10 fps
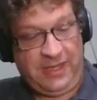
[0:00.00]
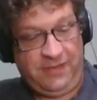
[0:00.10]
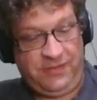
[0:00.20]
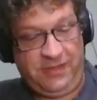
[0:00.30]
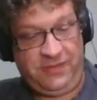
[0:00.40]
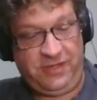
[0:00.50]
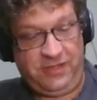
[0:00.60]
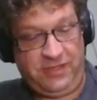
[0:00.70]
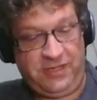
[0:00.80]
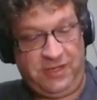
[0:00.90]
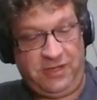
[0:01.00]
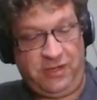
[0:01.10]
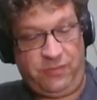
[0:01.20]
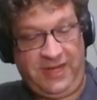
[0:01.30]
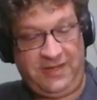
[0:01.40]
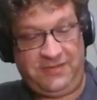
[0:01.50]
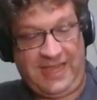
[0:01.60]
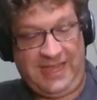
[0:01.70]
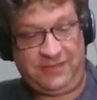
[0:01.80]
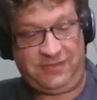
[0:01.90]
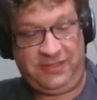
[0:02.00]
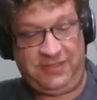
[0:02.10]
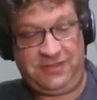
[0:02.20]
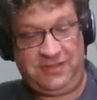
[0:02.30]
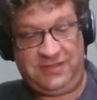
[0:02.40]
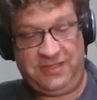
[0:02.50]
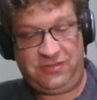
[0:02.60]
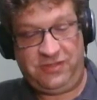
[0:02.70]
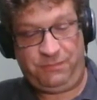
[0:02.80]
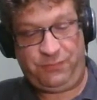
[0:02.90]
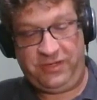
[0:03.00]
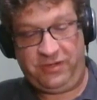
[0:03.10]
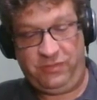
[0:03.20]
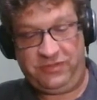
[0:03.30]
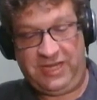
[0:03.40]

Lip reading: and then the arrays as list is sent to the printer,